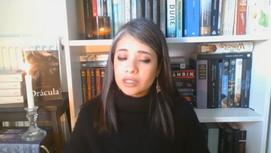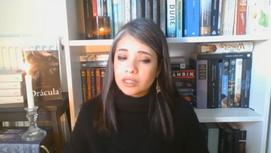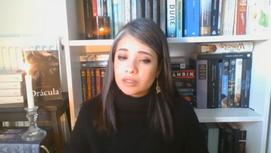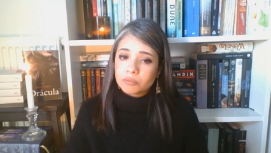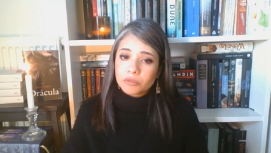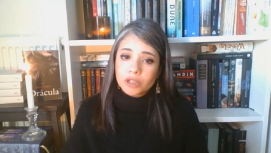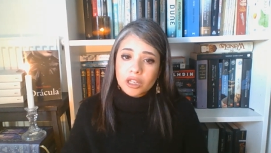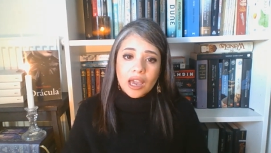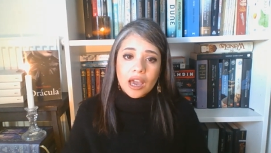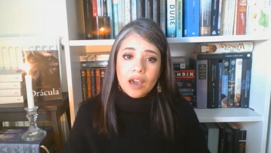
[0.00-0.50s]

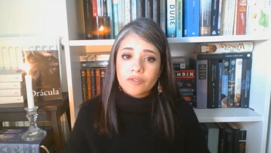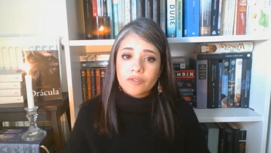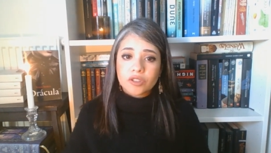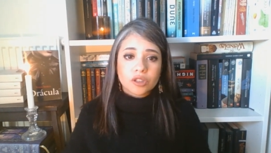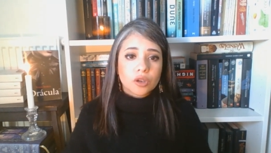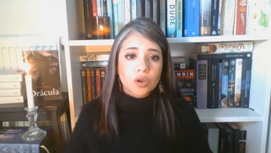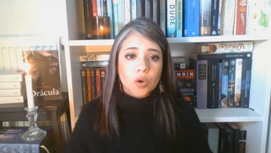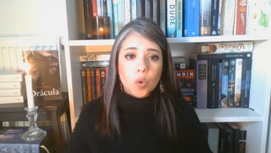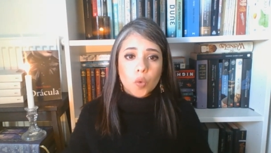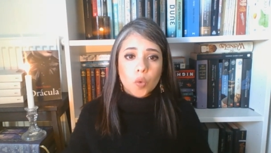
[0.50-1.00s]
gonna have to
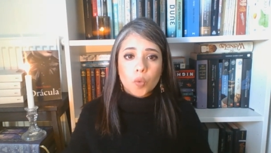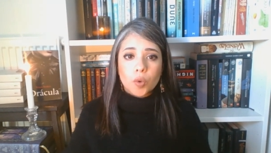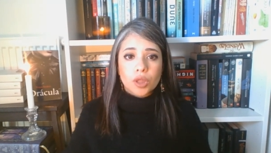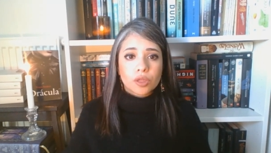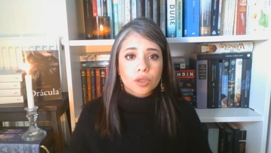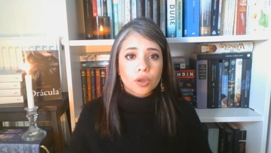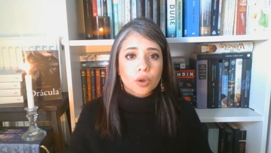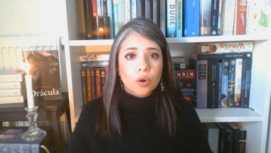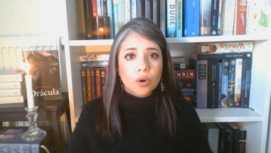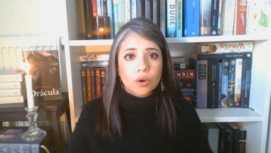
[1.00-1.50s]
go
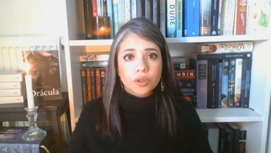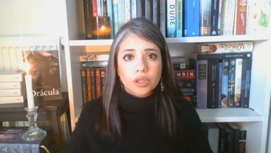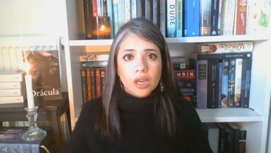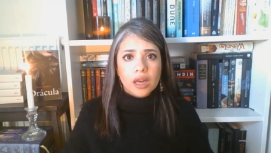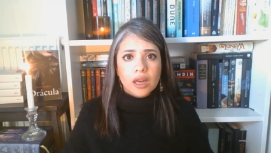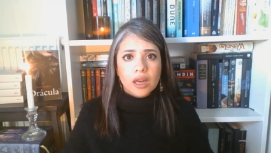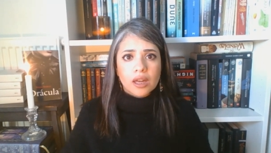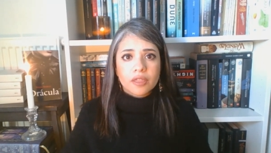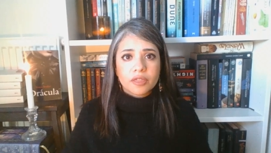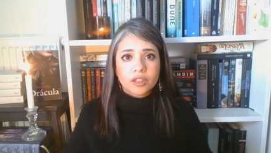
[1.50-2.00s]
with
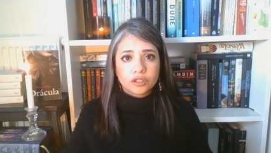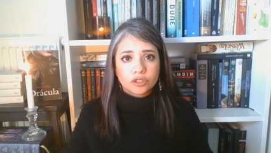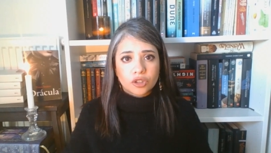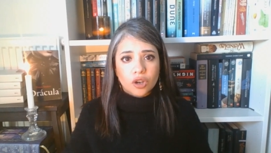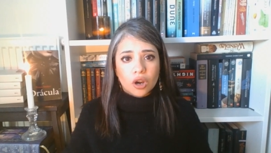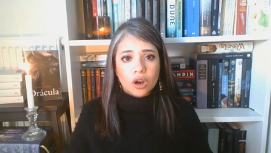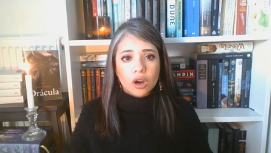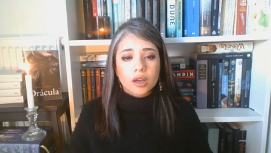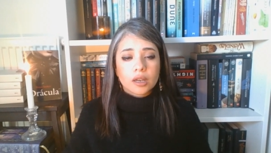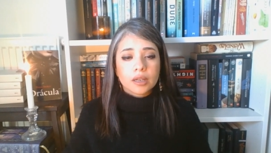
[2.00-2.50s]
Goya, the
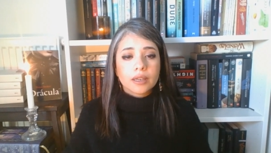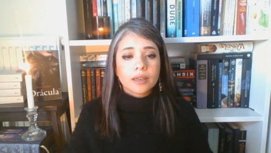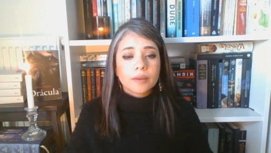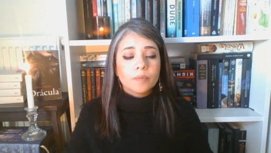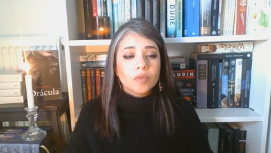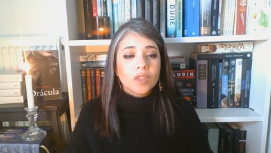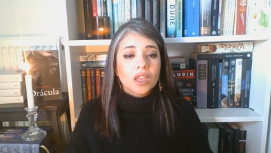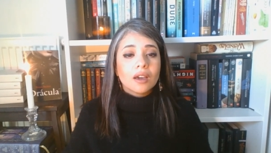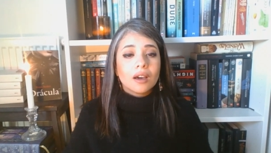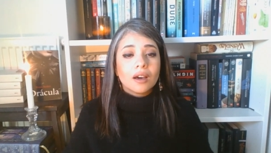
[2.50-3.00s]
dog.
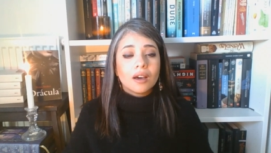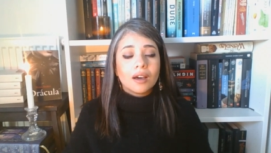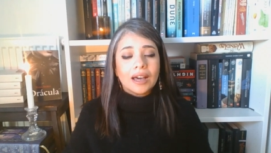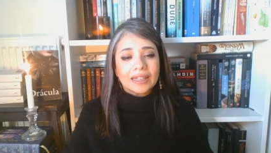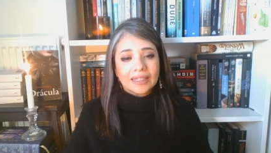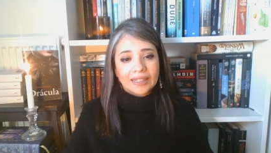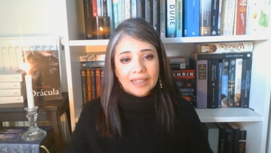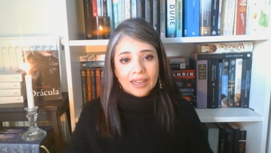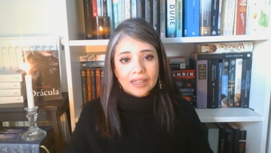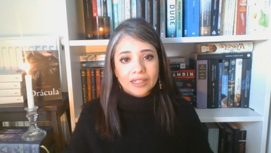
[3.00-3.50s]

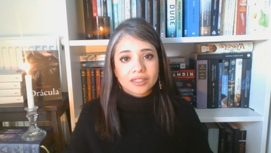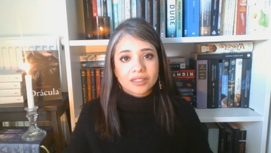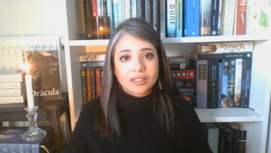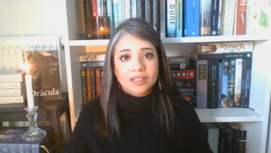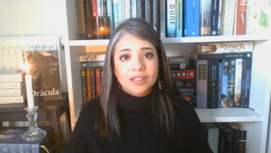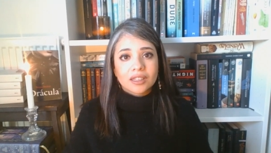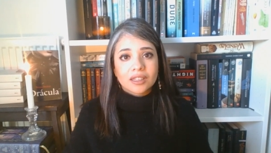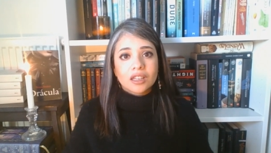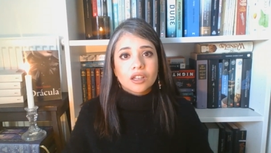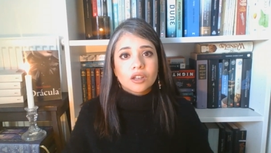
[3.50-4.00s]
Again,
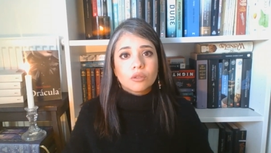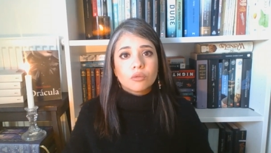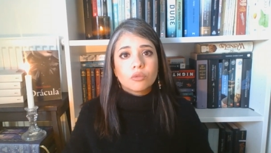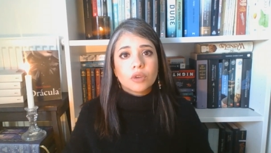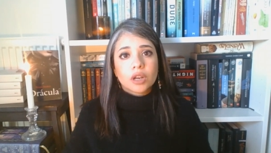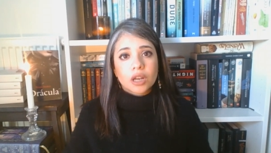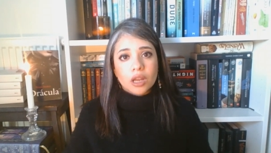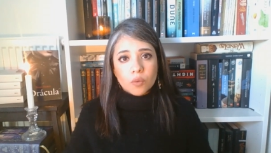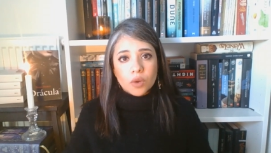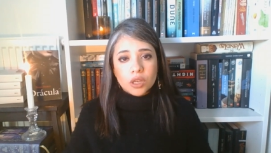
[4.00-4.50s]

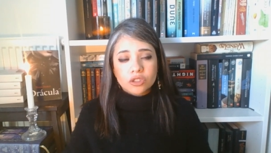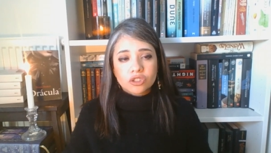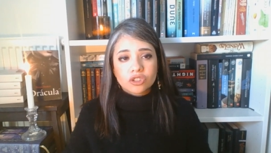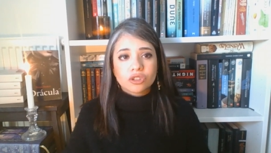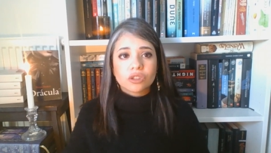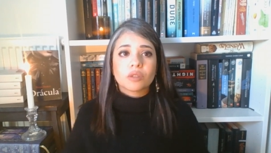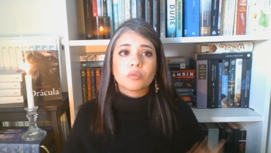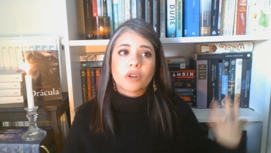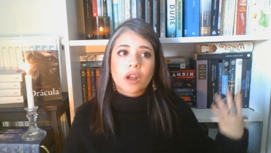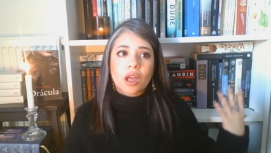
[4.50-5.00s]
when I went to
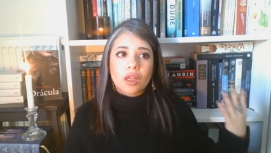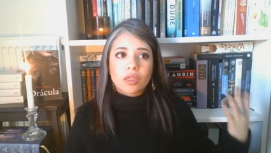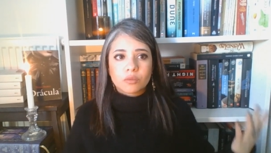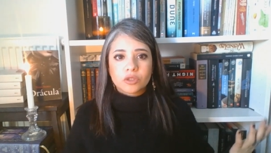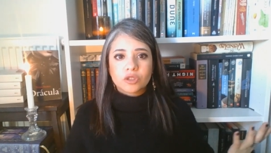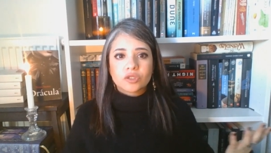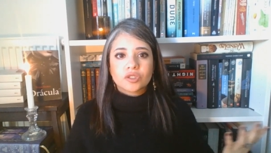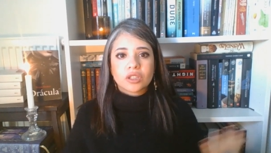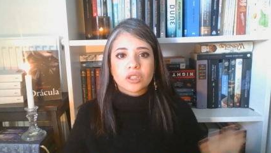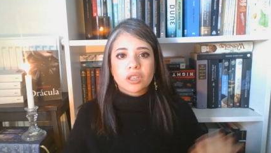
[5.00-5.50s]
the Prado
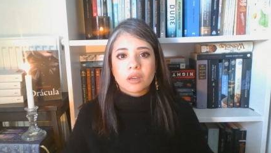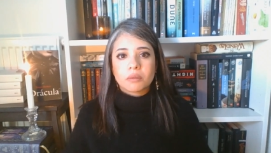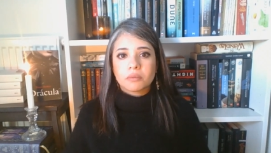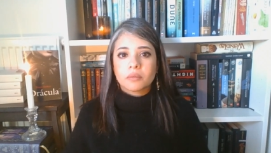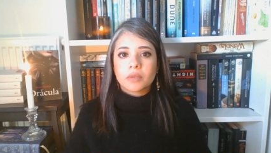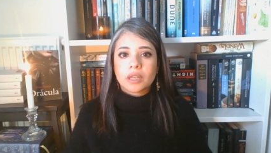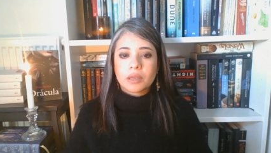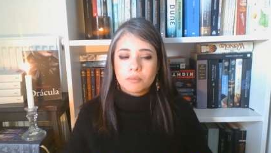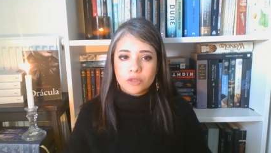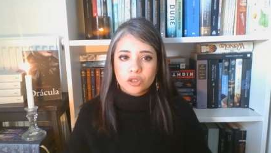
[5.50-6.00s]

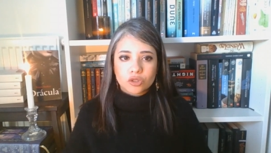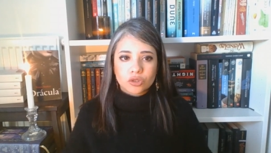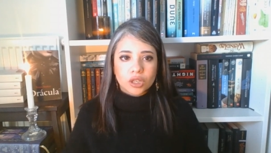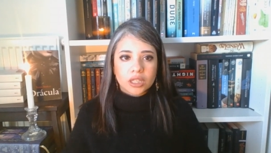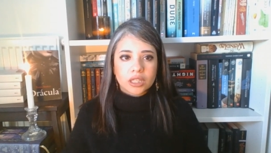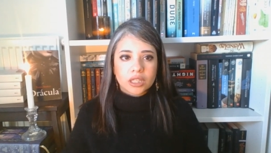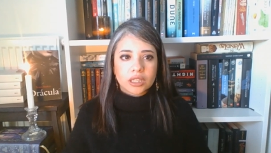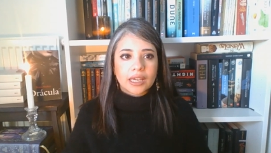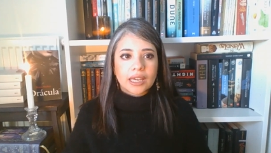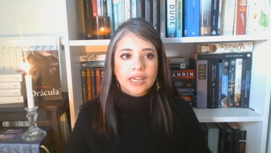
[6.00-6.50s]
Museum in
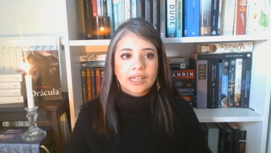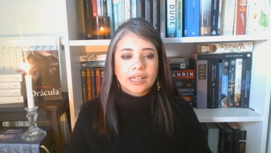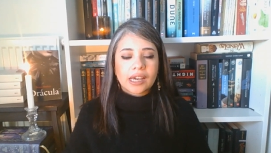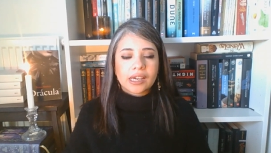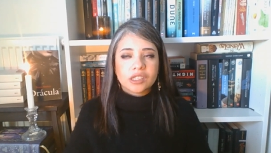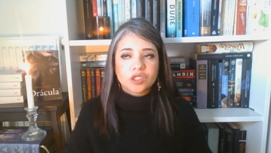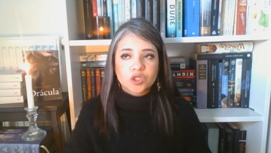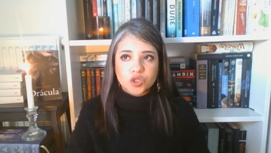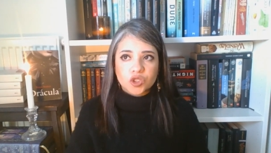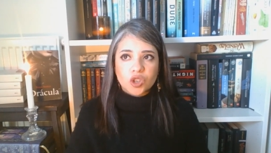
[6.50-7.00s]
Madrid and
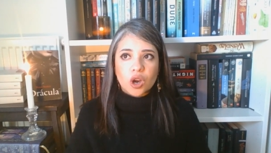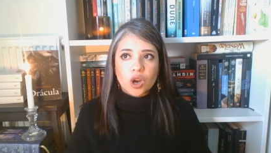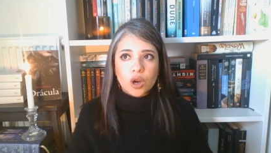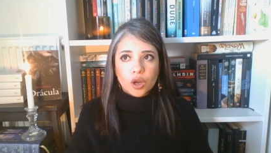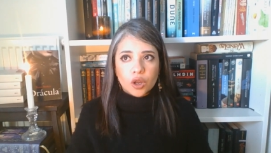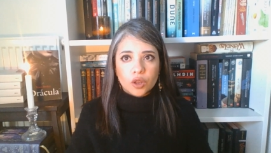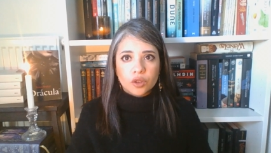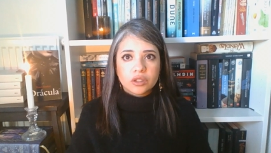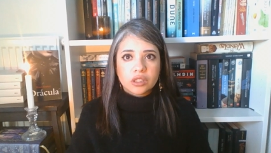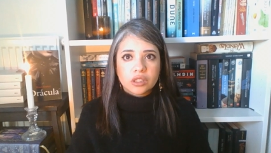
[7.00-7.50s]
I
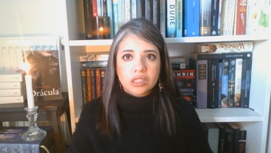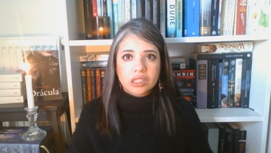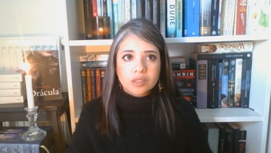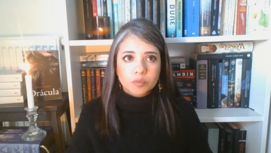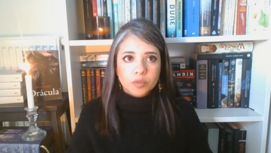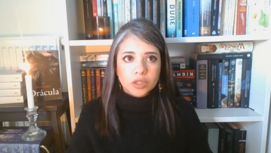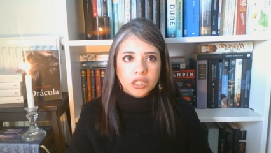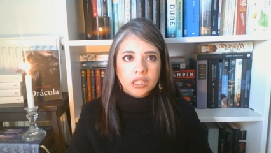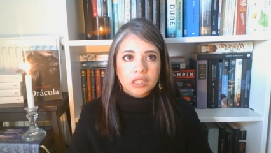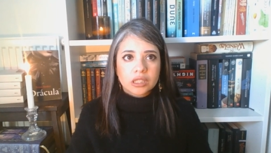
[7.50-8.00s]
saw this
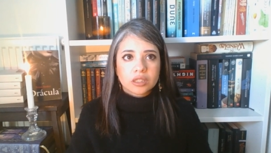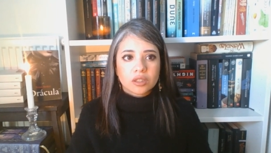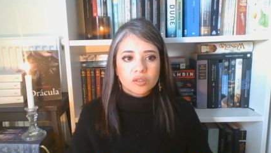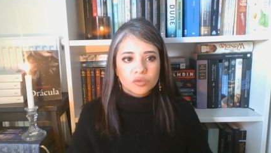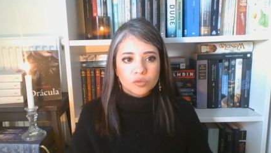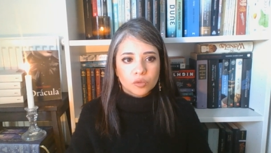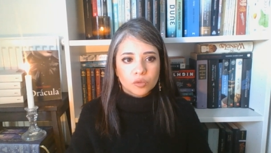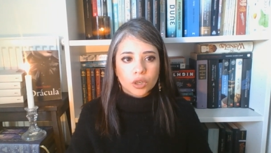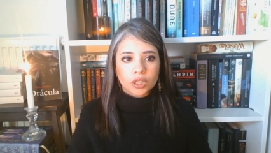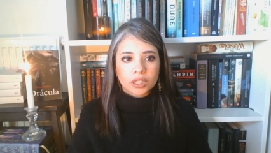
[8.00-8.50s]
piece
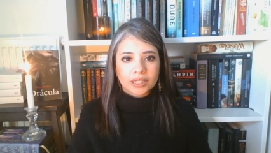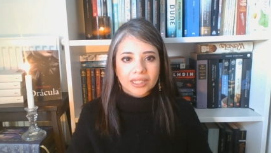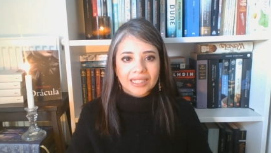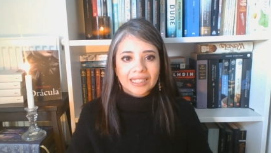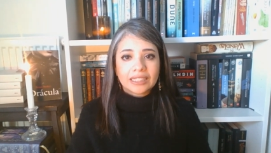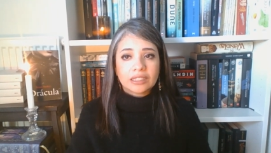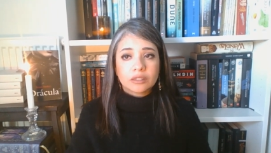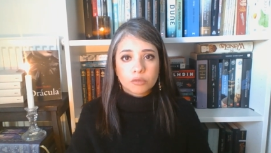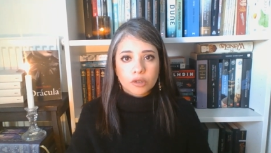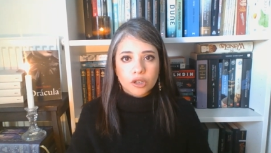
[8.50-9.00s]
of work
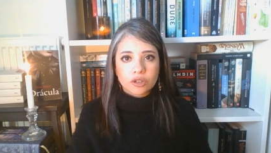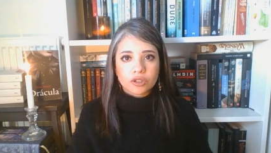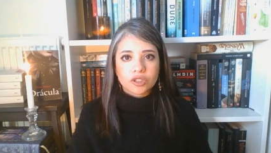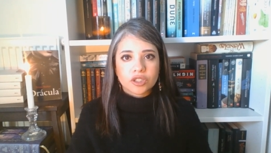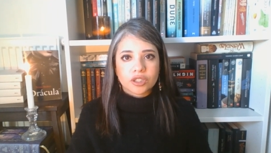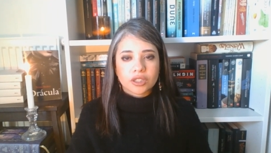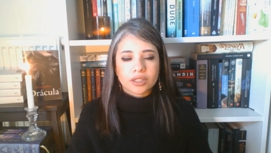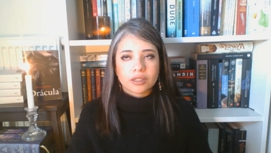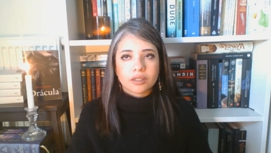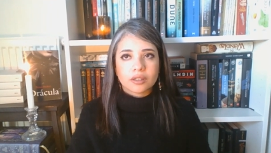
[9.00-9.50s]
in
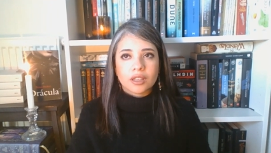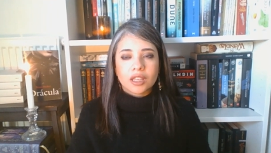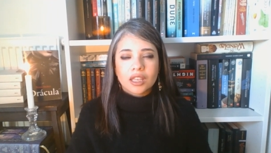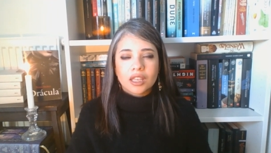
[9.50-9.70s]
person,